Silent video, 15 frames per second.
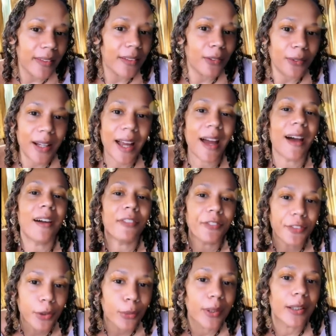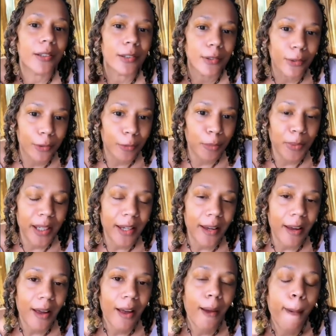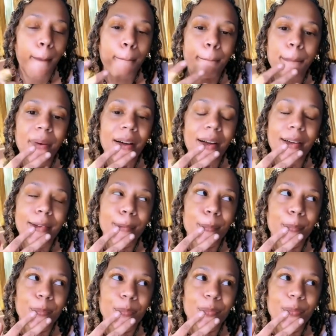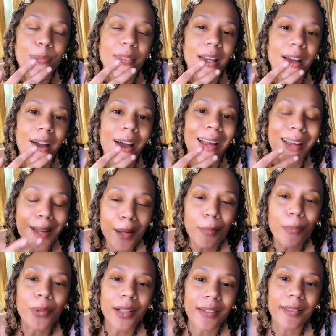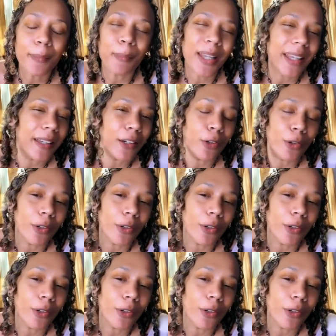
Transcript: They don't have to include me, but I am one of the main